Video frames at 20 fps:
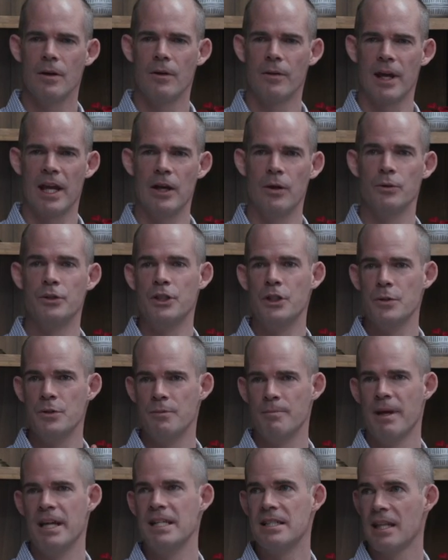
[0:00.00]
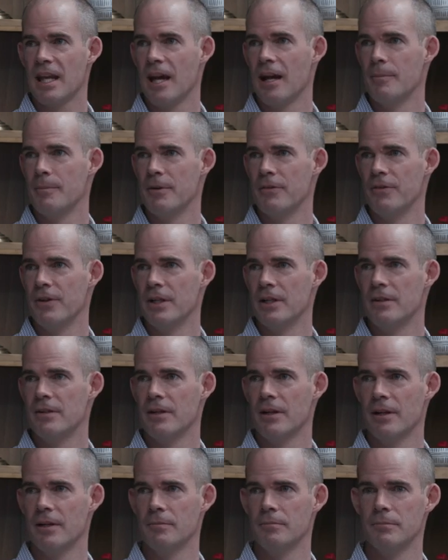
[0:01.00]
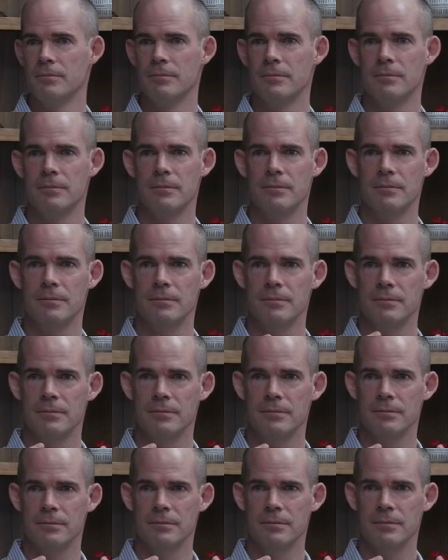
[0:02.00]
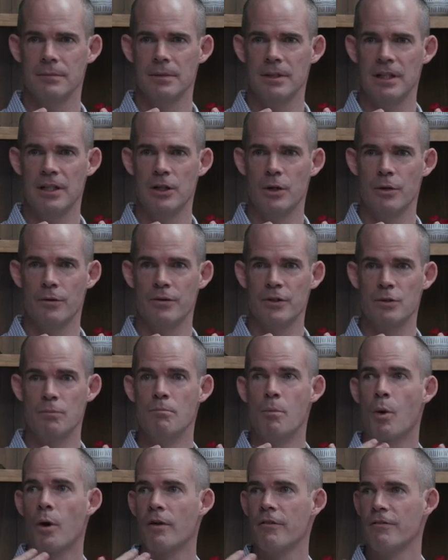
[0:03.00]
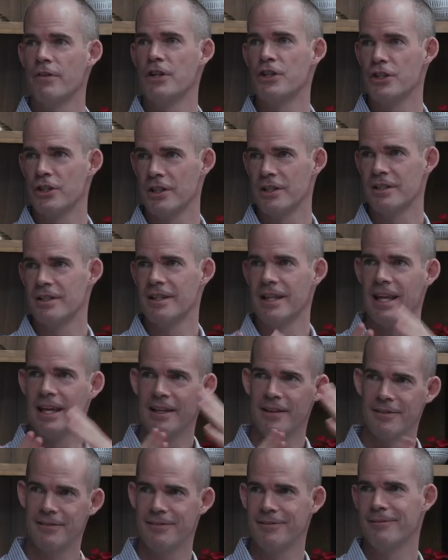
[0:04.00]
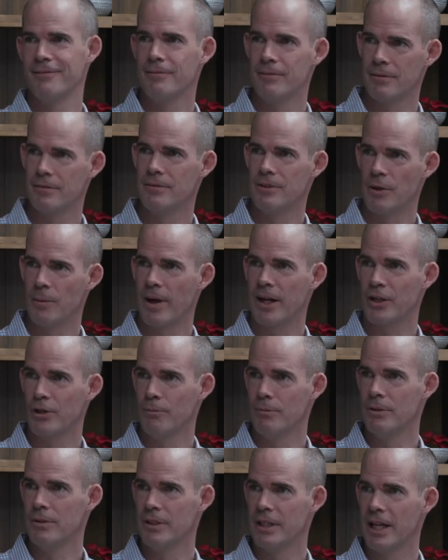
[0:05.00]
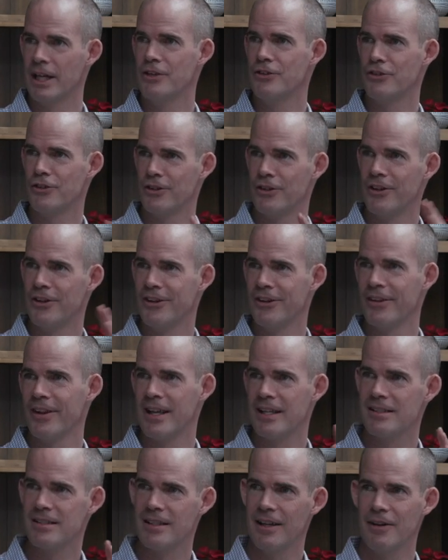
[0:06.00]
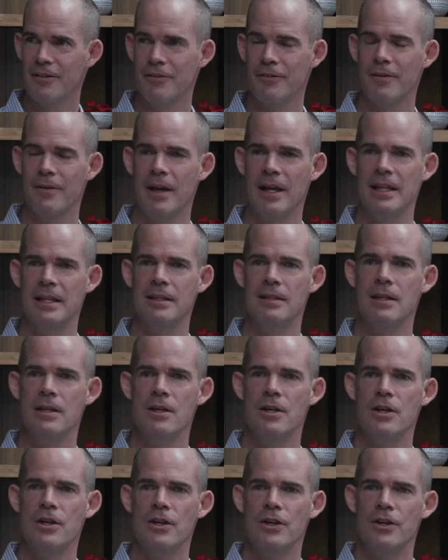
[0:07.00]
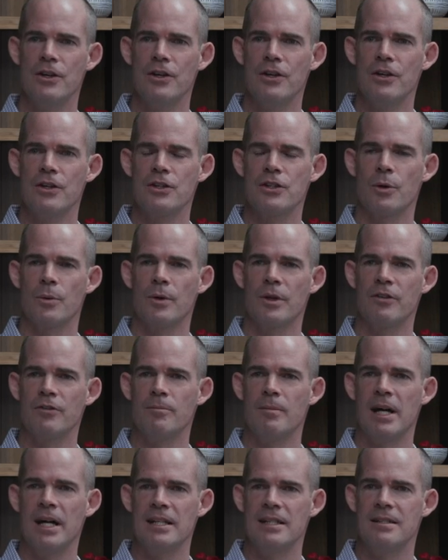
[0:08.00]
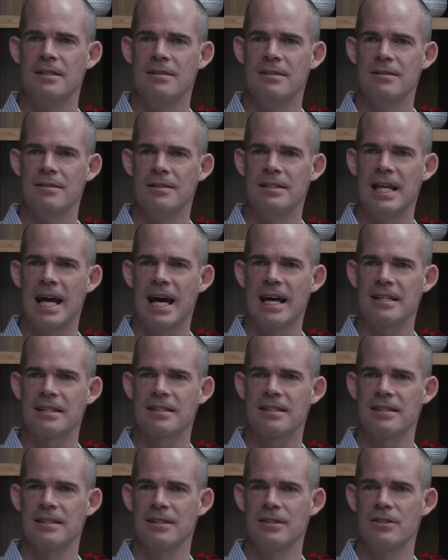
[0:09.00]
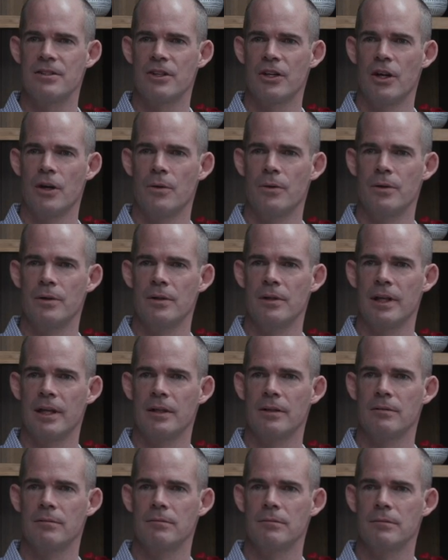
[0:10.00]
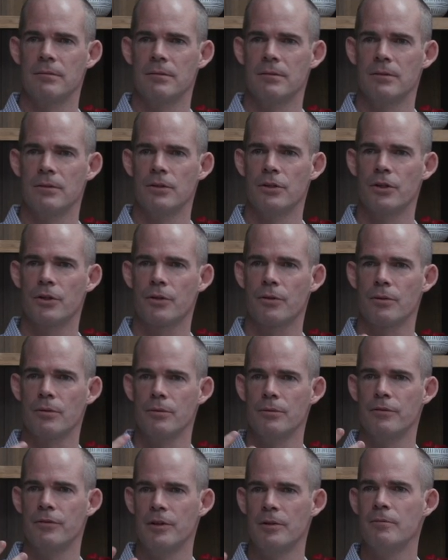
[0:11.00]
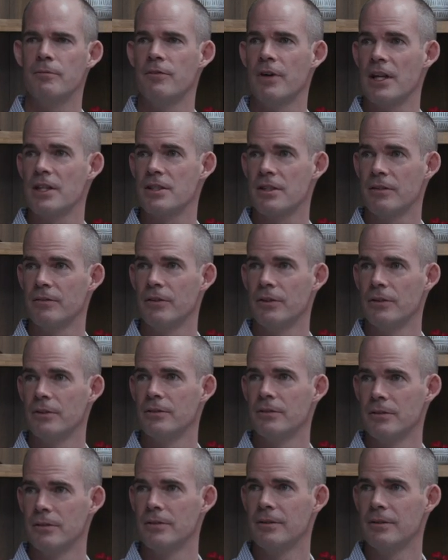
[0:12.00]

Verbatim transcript: okay, only use Basecamp if it, you know, if it's more efficient than direct communication and all that stuff. And so one of my tasks is to go and like look through Film Festival